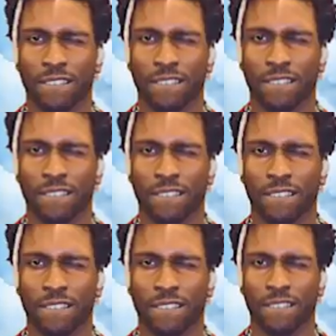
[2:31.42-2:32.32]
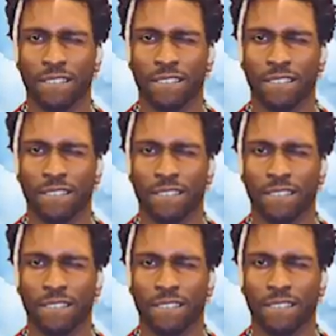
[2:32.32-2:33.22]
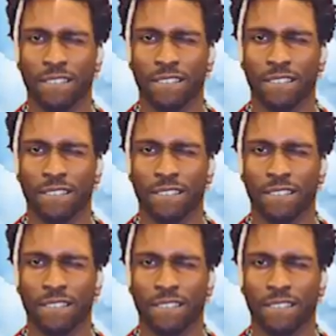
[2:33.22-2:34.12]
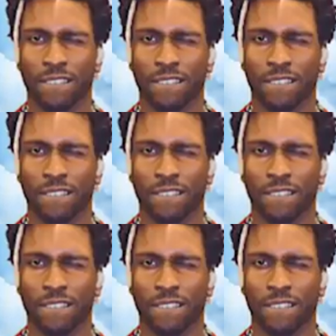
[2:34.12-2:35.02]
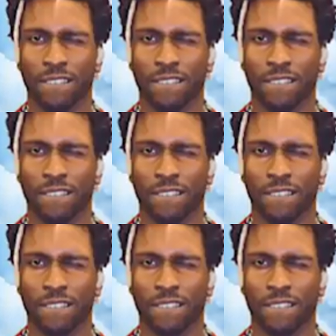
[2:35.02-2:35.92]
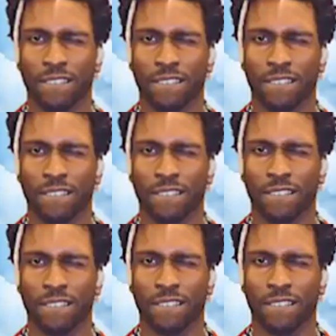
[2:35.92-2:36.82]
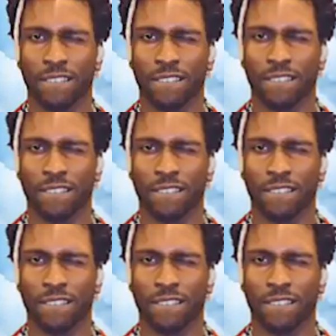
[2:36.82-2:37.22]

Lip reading: The person shown says nothing.